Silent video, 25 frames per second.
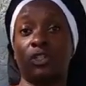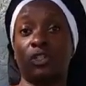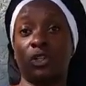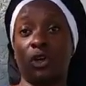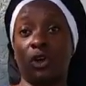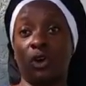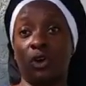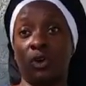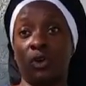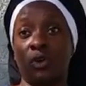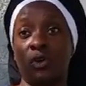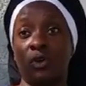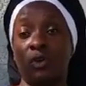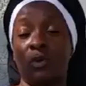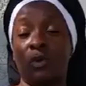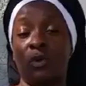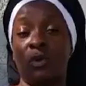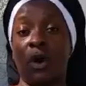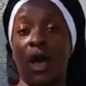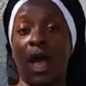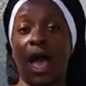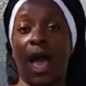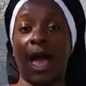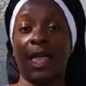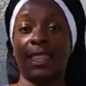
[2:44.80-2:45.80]

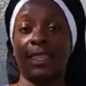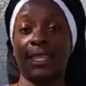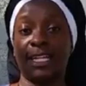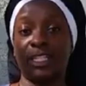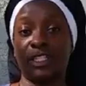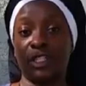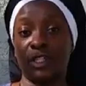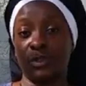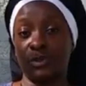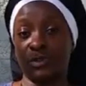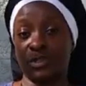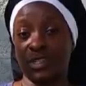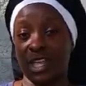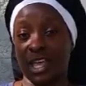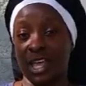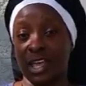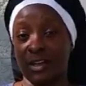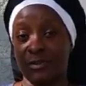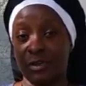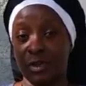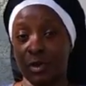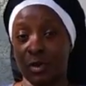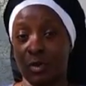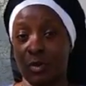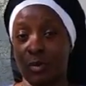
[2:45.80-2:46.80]
So I like to use the
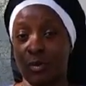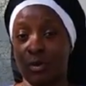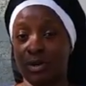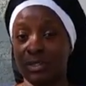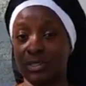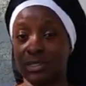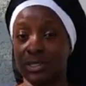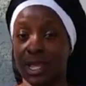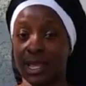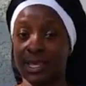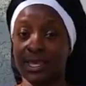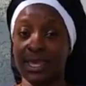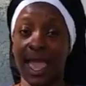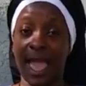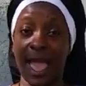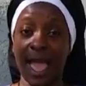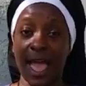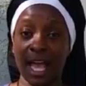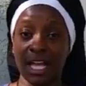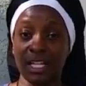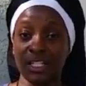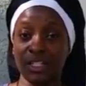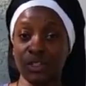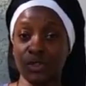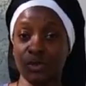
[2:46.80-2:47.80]
heavier oils like
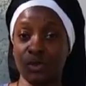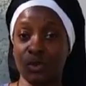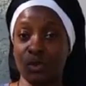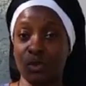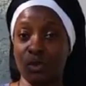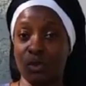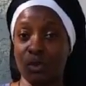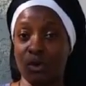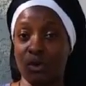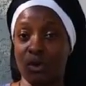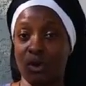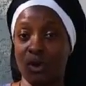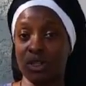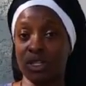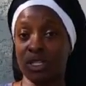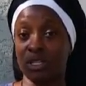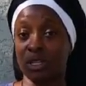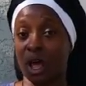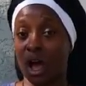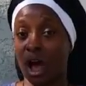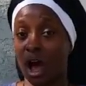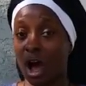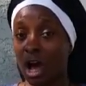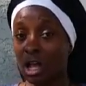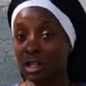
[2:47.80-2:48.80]
castor oil
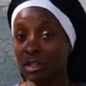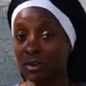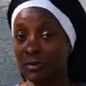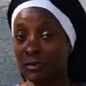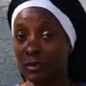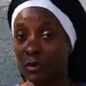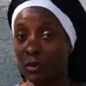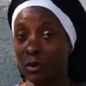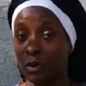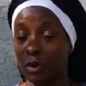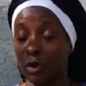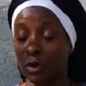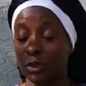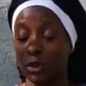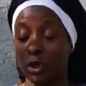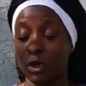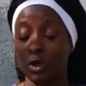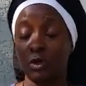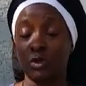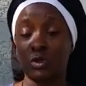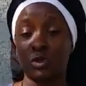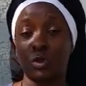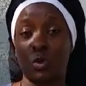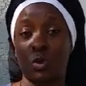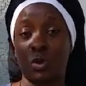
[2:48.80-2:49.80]
and olive oil.
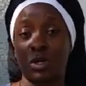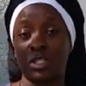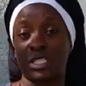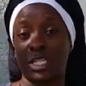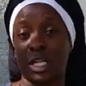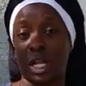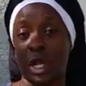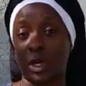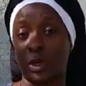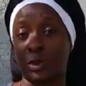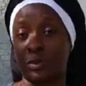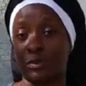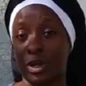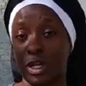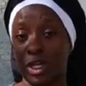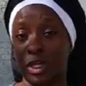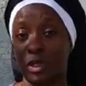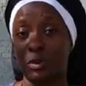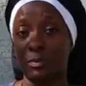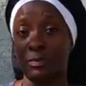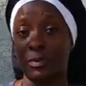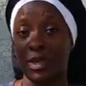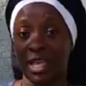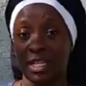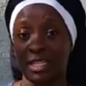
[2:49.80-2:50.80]
Those oils that are great
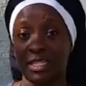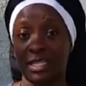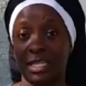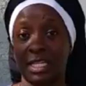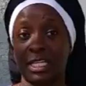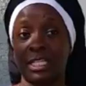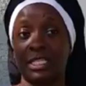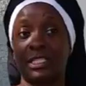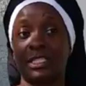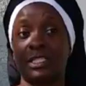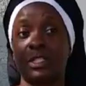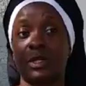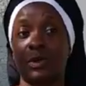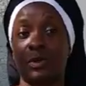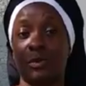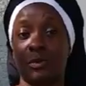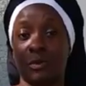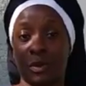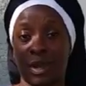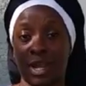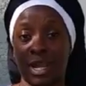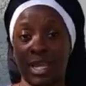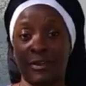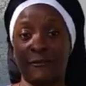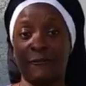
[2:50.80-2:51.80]
humectant,
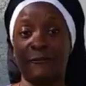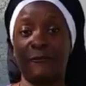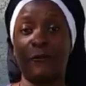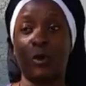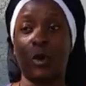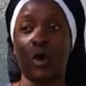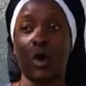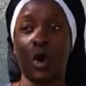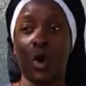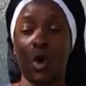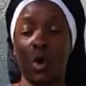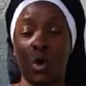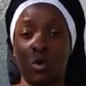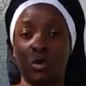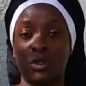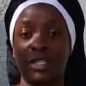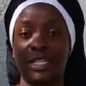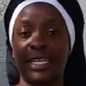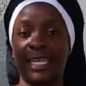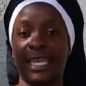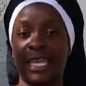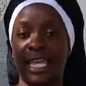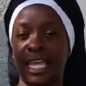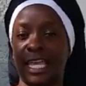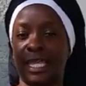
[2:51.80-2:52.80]
great for
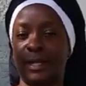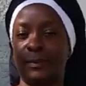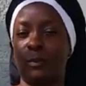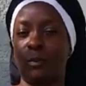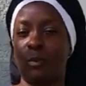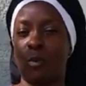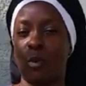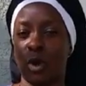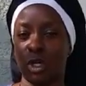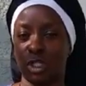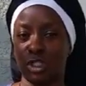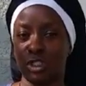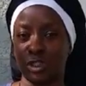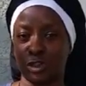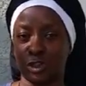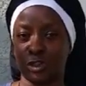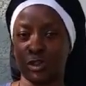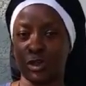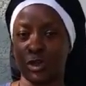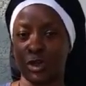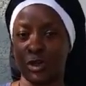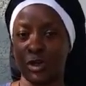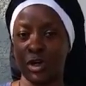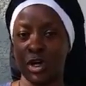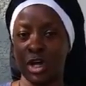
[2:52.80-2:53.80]
holding in
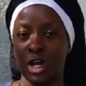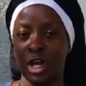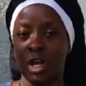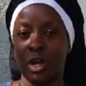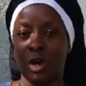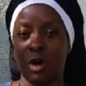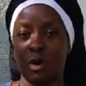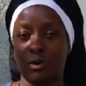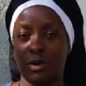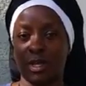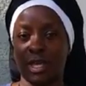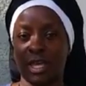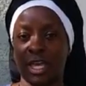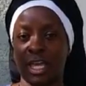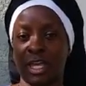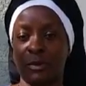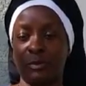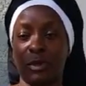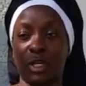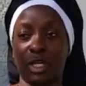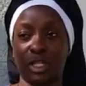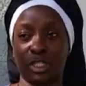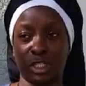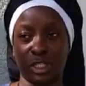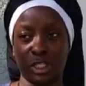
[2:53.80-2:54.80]
moisture. Okay,
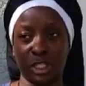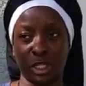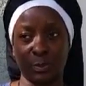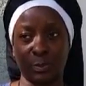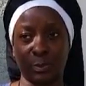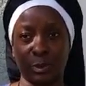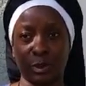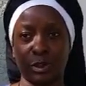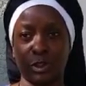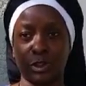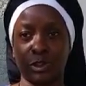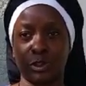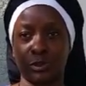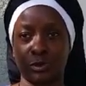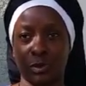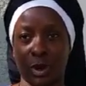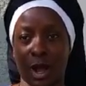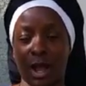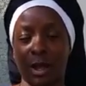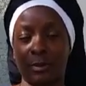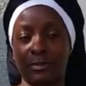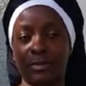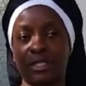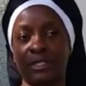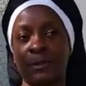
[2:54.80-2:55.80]
because the temperature
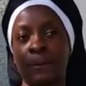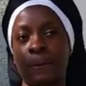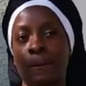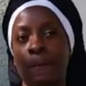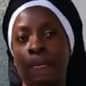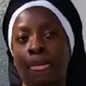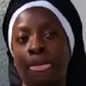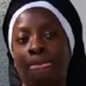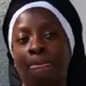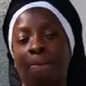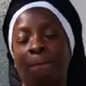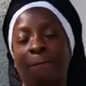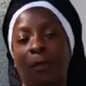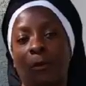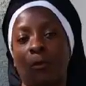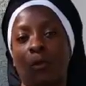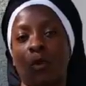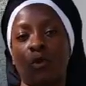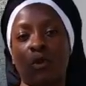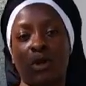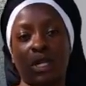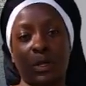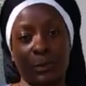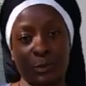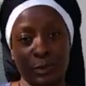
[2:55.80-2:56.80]
drops, and
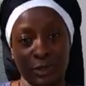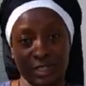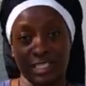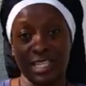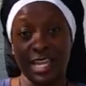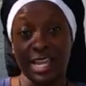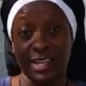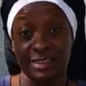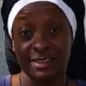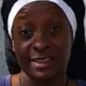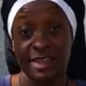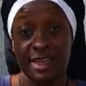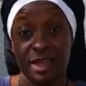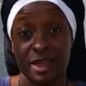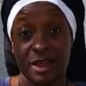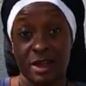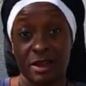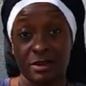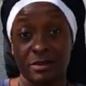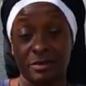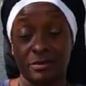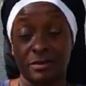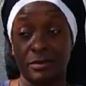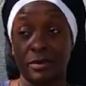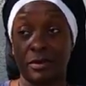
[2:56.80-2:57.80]
we want to protect the
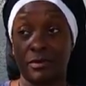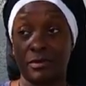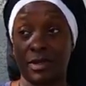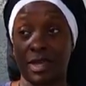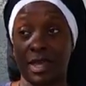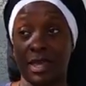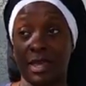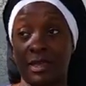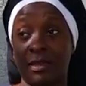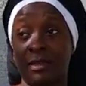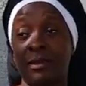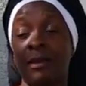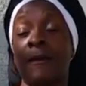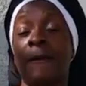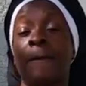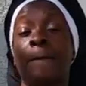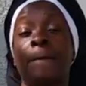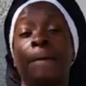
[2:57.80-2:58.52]
hair. Okay.